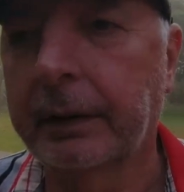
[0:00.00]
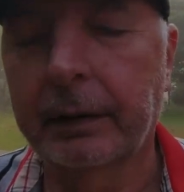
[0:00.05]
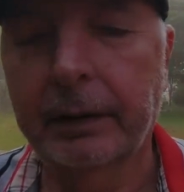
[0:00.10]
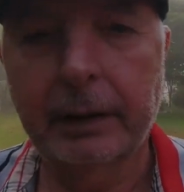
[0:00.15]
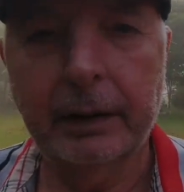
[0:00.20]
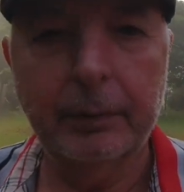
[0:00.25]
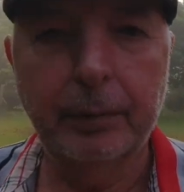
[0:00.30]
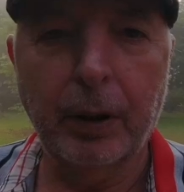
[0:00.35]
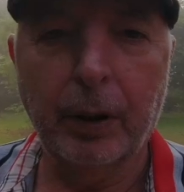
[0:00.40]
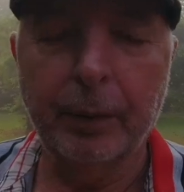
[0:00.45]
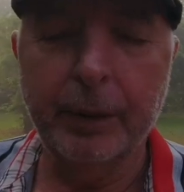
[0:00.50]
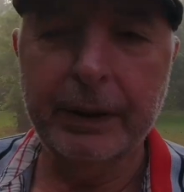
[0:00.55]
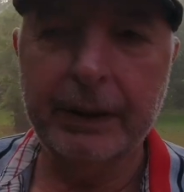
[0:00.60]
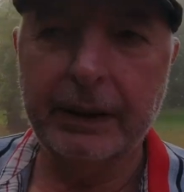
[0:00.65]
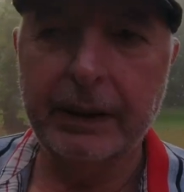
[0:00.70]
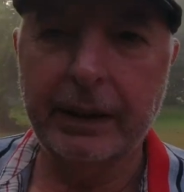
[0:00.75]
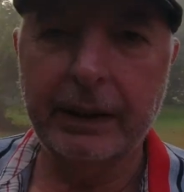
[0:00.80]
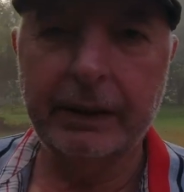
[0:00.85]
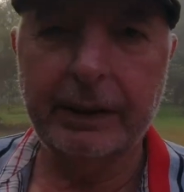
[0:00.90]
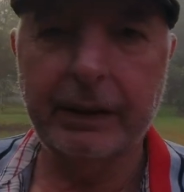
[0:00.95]
and the bobby
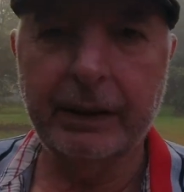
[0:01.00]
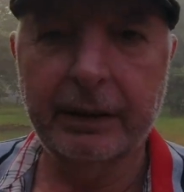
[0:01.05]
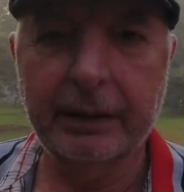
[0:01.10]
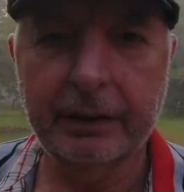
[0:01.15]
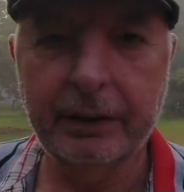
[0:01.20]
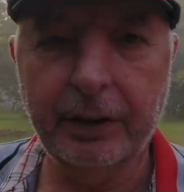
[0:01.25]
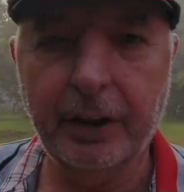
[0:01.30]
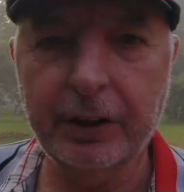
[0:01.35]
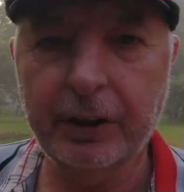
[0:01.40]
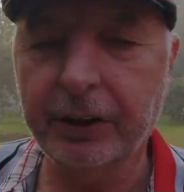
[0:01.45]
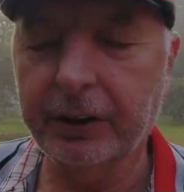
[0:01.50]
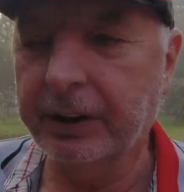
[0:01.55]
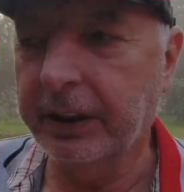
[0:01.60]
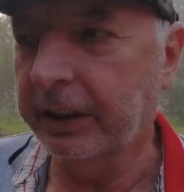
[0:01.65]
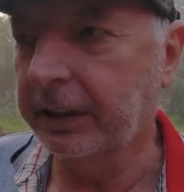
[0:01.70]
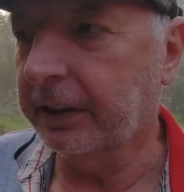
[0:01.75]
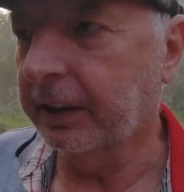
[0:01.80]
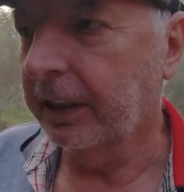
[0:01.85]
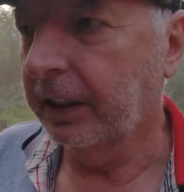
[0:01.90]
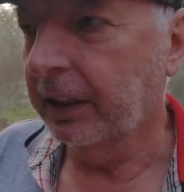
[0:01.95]
says, sergeant
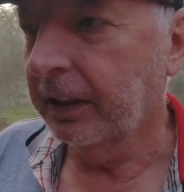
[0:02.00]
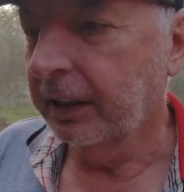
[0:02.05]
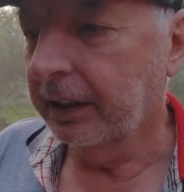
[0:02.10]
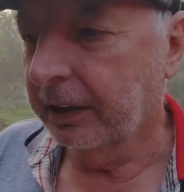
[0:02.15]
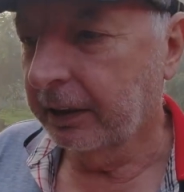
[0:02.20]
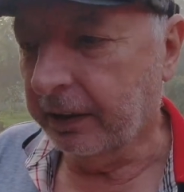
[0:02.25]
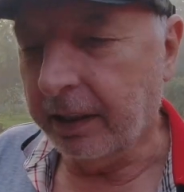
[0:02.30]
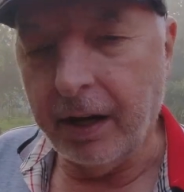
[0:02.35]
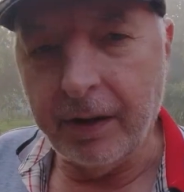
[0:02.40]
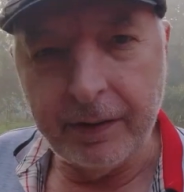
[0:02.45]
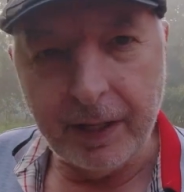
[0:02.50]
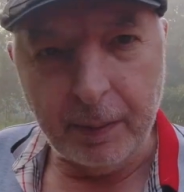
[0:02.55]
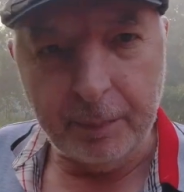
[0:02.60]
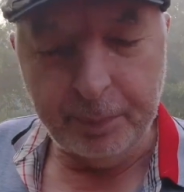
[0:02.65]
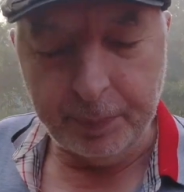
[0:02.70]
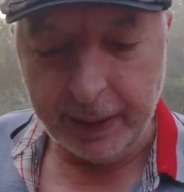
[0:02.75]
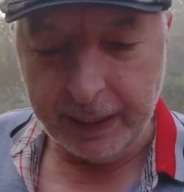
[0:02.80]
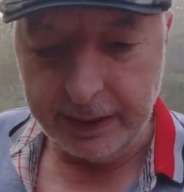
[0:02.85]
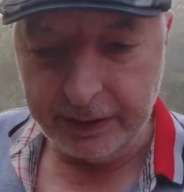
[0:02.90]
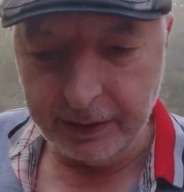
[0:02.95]
says, "Now
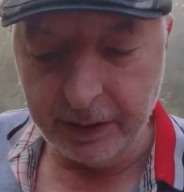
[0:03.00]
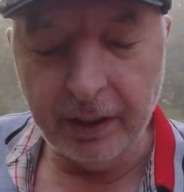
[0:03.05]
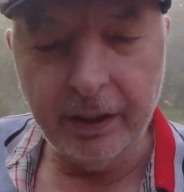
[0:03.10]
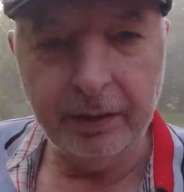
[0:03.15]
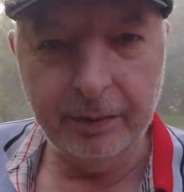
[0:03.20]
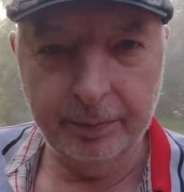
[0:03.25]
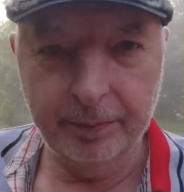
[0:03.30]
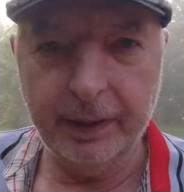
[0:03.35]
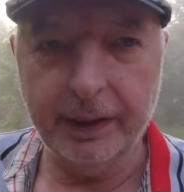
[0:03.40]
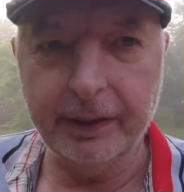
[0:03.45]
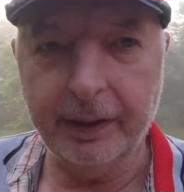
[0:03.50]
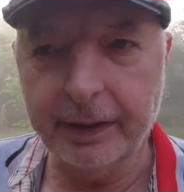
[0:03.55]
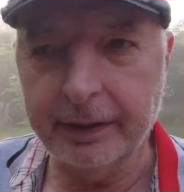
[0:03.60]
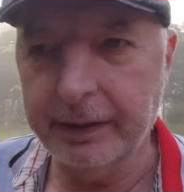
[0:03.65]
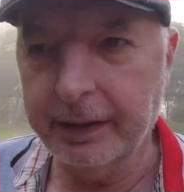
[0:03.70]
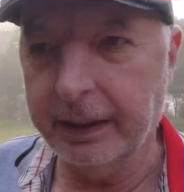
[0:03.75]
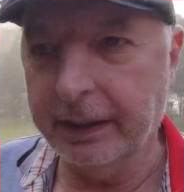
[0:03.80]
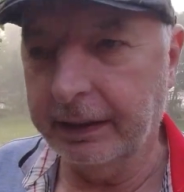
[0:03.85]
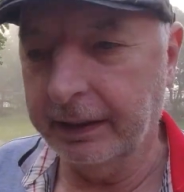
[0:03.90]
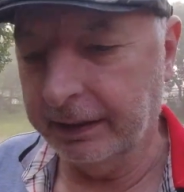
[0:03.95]
then, Peter," my
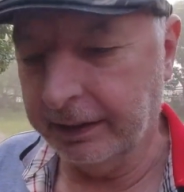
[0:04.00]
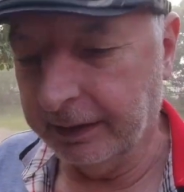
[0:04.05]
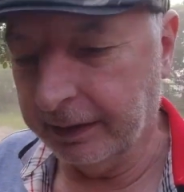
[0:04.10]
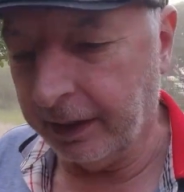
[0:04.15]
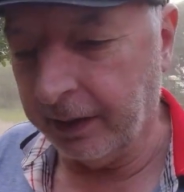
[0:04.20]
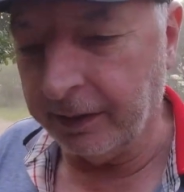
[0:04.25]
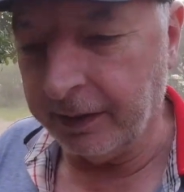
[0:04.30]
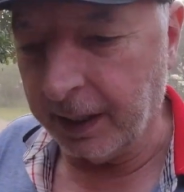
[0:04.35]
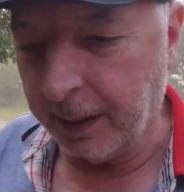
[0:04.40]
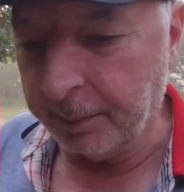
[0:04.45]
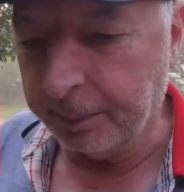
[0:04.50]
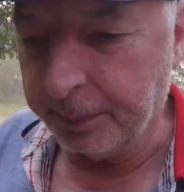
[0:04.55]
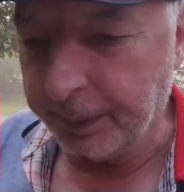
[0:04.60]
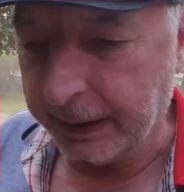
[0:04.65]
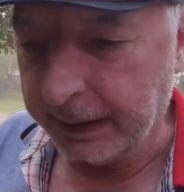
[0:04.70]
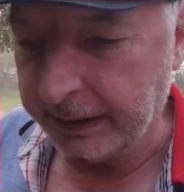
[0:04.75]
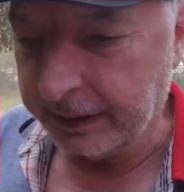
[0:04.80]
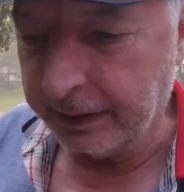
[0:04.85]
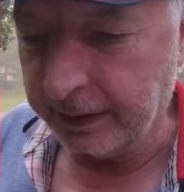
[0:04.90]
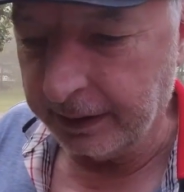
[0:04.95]
granddad, "now then,
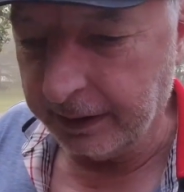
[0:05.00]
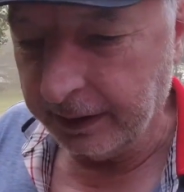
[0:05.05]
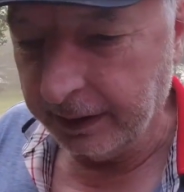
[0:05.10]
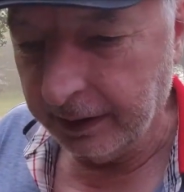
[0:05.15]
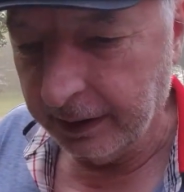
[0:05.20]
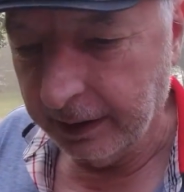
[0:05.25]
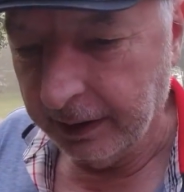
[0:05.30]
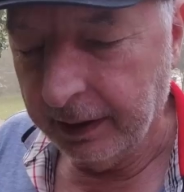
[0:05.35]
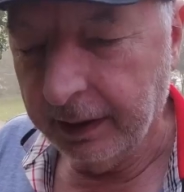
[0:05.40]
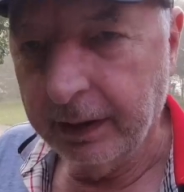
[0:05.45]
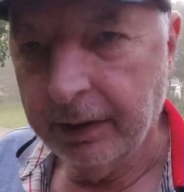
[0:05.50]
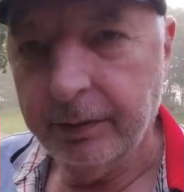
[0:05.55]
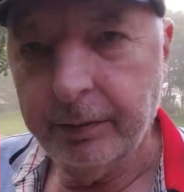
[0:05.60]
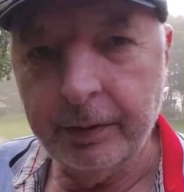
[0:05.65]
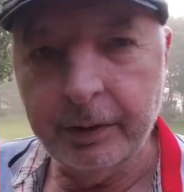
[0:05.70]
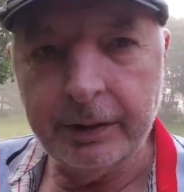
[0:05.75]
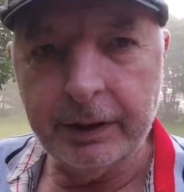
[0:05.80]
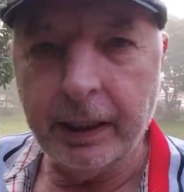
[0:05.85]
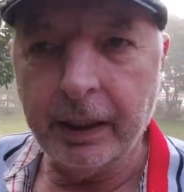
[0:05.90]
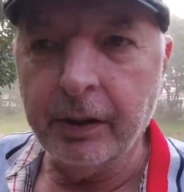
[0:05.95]
Peter,
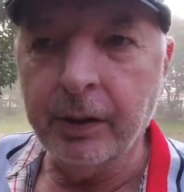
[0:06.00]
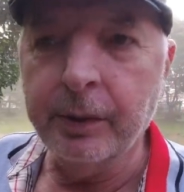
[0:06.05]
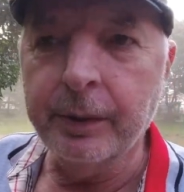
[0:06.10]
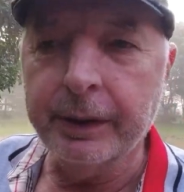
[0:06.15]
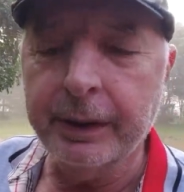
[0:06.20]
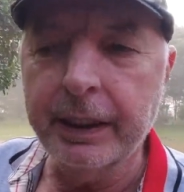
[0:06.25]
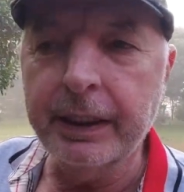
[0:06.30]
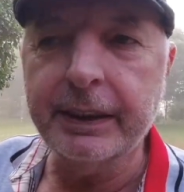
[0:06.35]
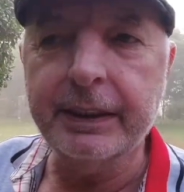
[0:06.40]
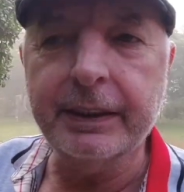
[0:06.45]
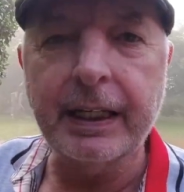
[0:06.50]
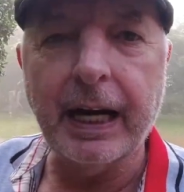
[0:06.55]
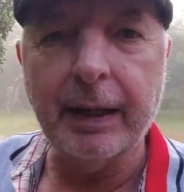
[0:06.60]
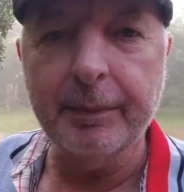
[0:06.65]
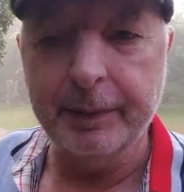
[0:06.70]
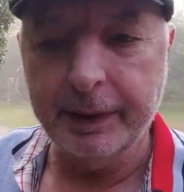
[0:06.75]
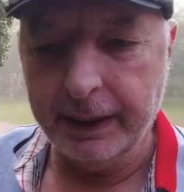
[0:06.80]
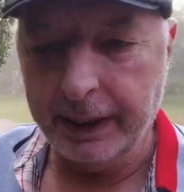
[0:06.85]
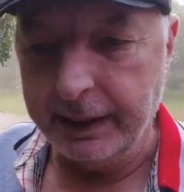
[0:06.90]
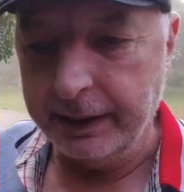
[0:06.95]
where'd I go in this
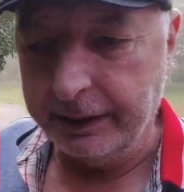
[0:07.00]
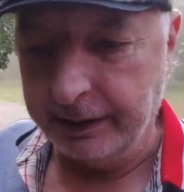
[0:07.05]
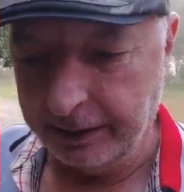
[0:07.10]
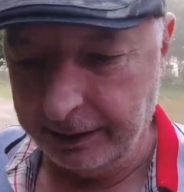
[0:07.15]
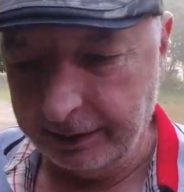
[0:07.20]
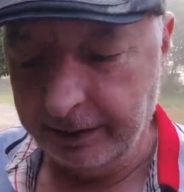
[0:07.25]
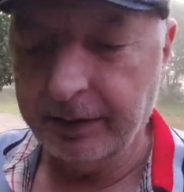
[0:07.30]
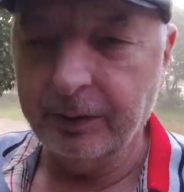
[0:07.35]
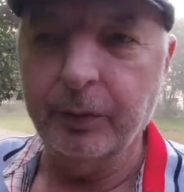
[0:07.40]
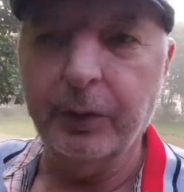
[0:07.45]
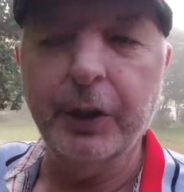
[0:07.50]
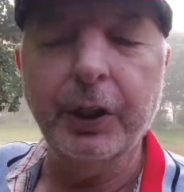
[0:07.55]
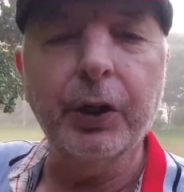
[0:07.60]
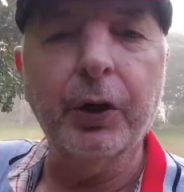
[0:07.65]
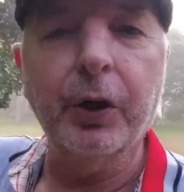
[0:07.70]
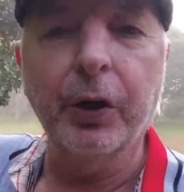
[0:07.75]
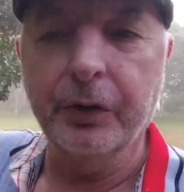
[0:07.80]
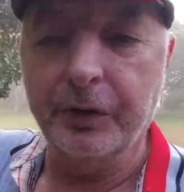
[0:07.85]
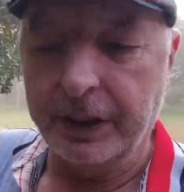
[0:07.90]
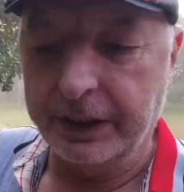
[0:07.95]
time of night? Where are you
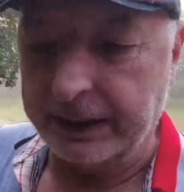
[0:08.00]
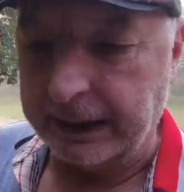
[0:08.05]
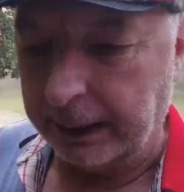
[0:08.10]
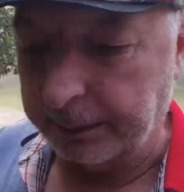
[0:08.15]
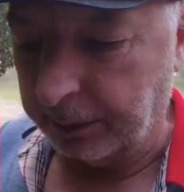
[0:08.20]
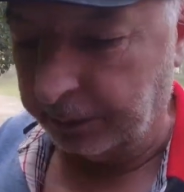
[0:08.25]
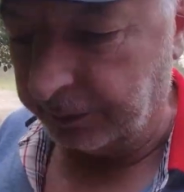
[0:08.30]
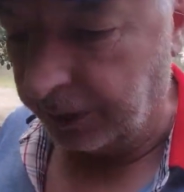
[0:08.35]
going this time